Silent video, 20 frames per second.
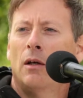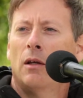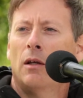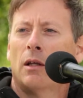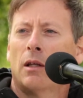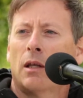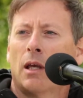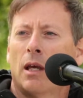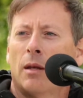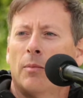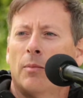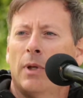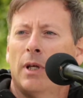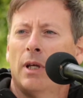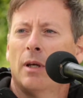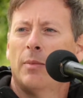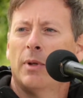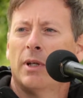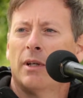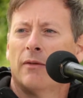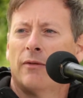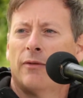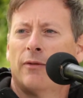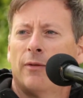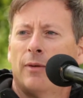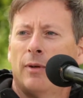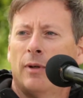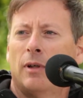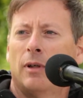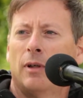it can be a bit of
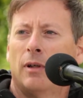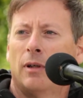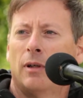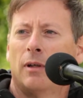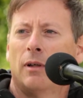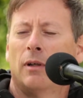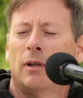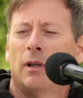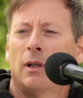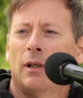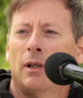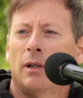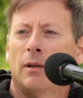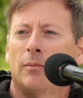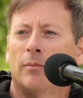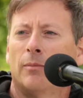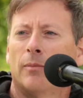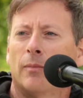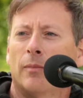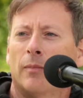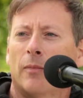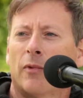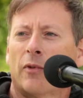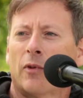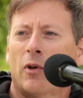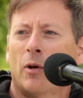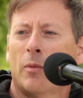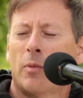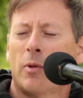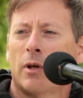
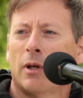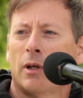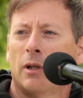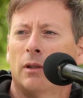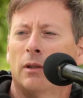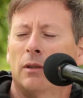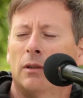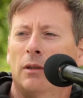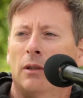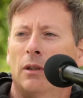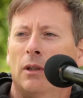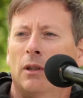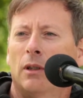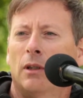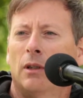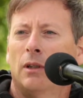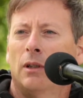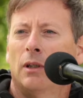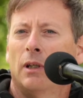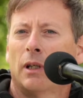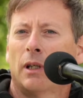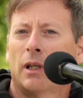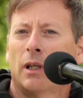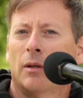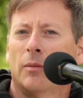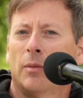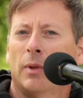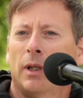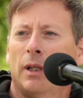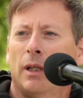sculpture. It
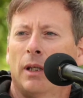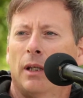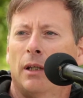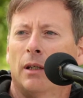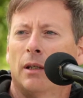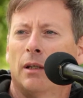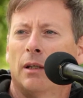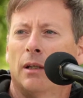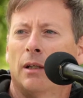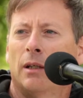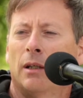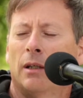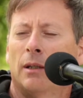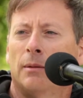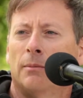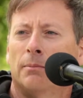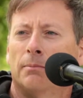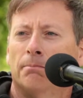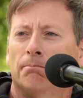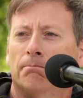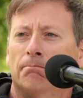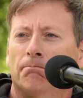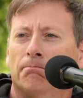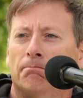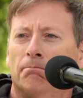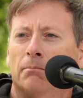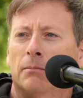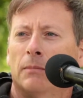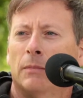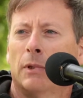can be
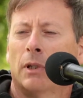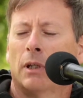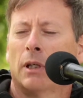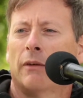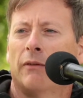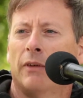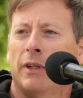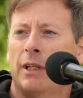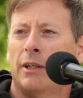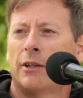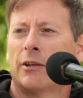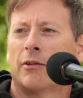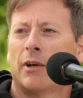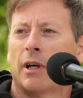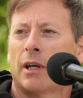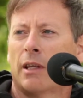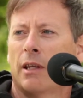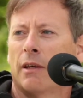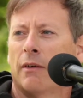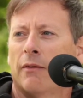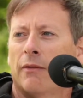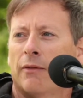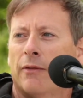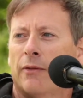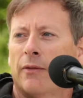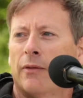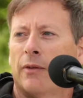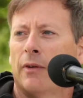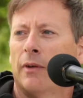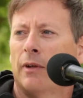kind of an interactive,
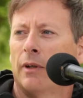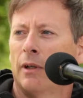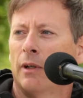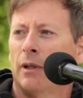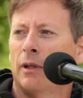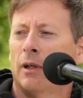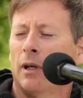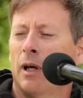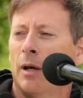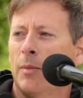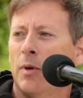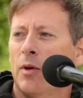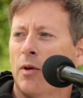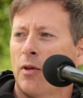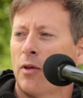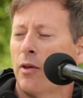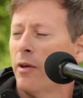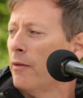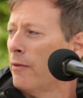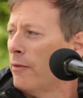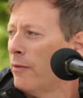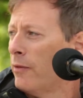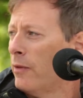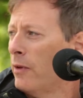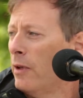immersive